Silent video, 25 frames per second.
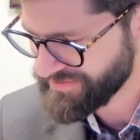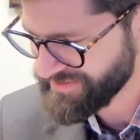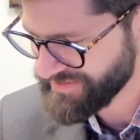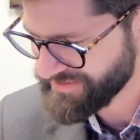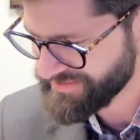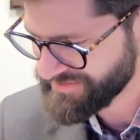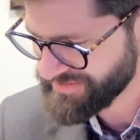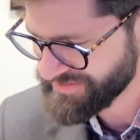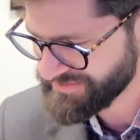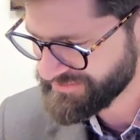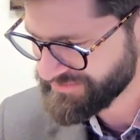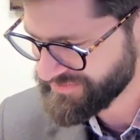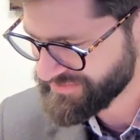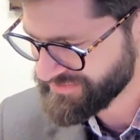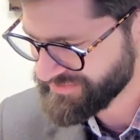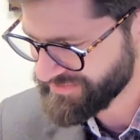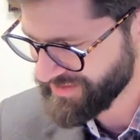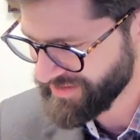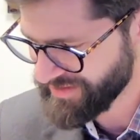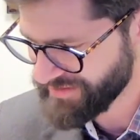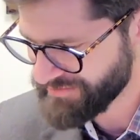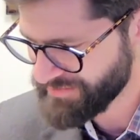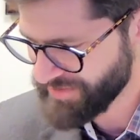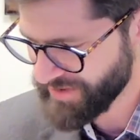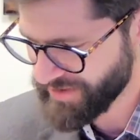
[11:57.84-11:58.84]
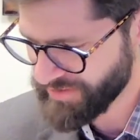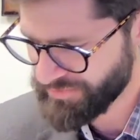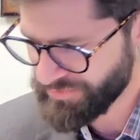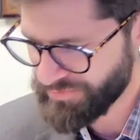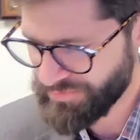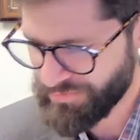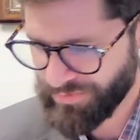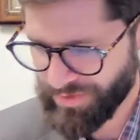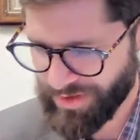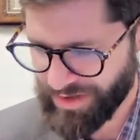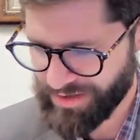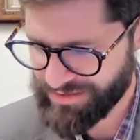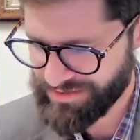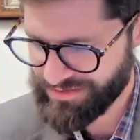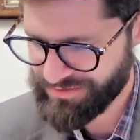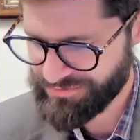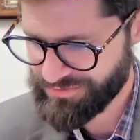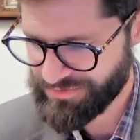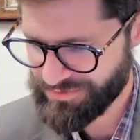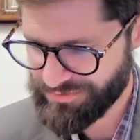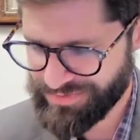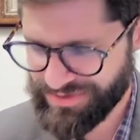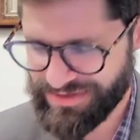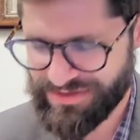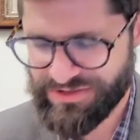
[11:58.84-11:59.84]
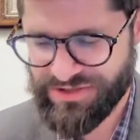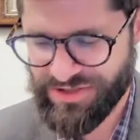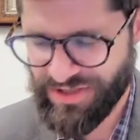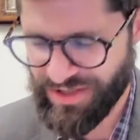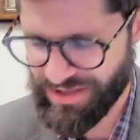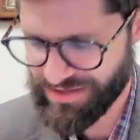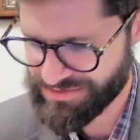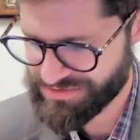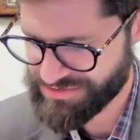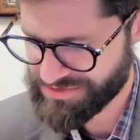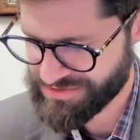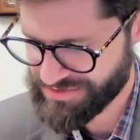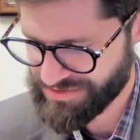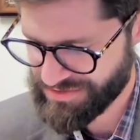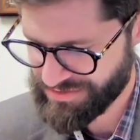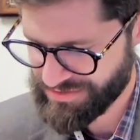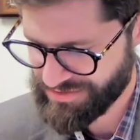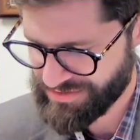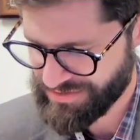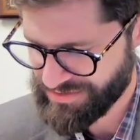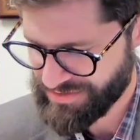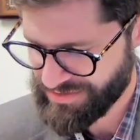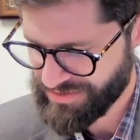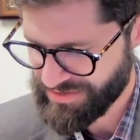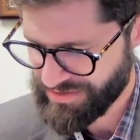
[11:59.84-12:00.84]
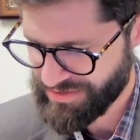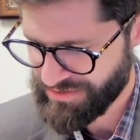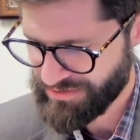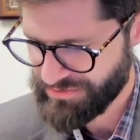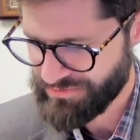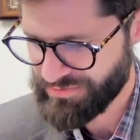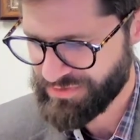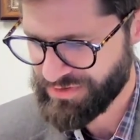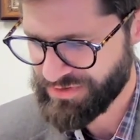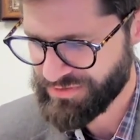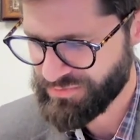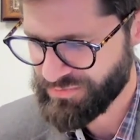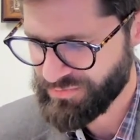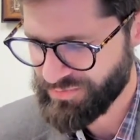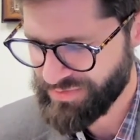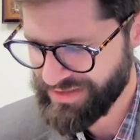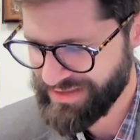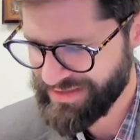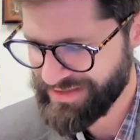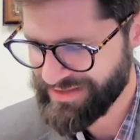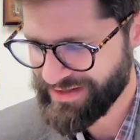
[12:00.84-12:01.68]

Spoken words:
let them say by what it will be judged. When we